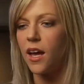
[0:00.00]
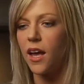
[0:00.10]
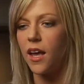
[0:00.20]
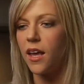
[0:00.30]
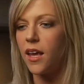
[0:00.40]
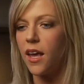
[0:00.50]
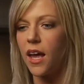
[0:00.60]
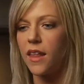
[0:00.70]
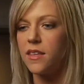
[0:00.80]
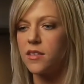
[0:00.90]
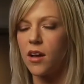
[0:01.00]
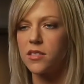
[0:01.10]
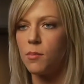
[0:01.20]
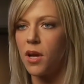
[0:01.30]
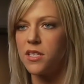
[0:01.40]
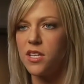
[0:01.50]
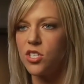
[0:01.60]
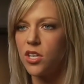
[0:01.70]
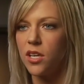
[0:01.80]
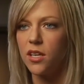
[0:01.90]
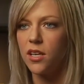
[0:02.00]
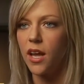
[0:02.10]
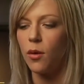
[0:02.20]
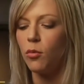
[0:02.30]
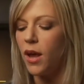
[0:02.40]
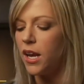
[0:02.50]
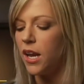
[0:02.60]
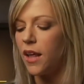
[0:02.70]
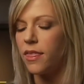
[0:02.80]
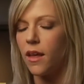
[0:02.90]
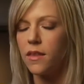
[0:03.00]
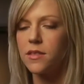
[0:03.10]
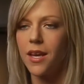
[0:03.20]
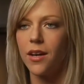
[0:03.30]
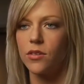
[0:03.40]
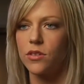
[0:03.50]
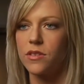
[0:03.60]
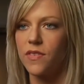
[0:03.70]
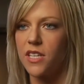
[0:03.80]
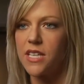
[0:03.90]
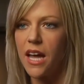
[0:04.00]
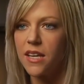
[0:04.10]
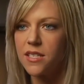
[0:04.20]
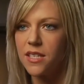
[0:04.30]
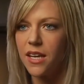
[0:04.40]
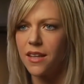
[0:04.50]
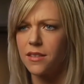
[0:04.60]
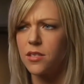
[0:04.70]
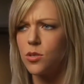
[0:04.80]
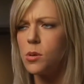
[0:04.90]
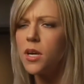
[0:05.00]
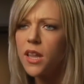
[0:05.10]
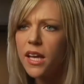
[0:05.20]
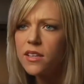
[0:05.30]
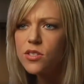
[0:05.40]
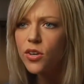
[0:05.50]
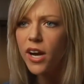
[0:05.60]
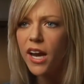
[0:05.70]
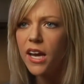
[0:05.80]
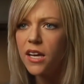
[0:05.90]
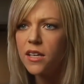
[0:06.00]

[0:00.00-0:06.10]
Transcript: I had this awesome audition. I read it. I thought this character is fantastic. The storyline's great.